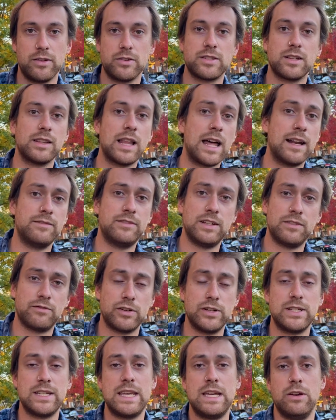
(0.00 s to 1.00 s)
There's a lot of
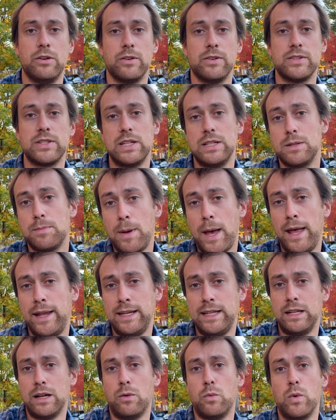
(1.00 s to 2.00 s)
different tiers, and
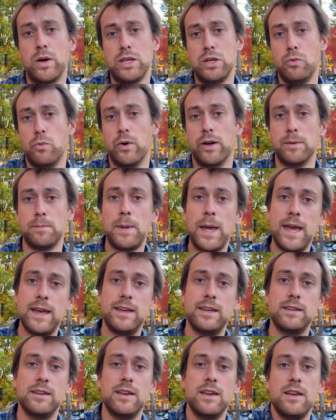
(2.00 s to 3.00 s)
depending on what you want to
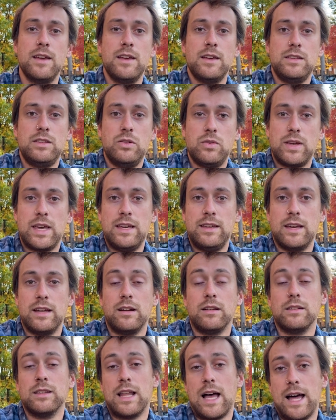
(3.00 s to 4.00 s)
pay, you can
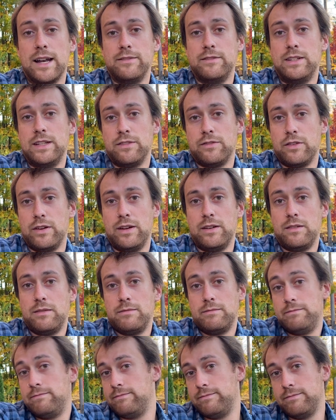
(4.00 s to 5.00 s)
get a lot of different
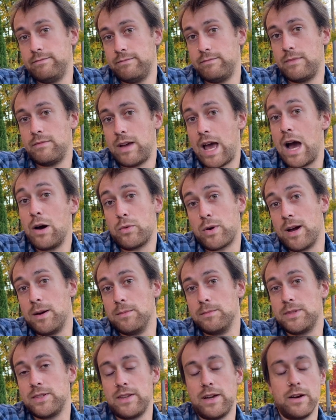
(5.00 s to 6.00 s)

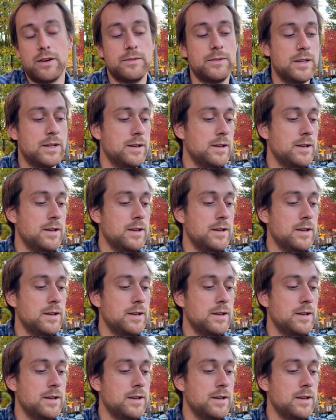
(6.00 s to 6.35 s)
outcomes there.